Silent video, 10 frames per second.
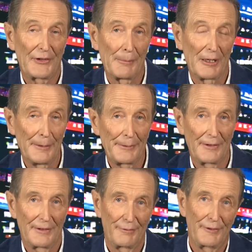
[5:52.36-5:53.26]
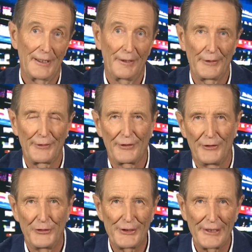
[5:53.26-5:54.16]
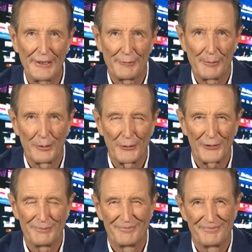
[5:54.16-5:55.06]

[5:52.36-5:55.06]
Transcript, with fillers: suburbs to file this cheeky report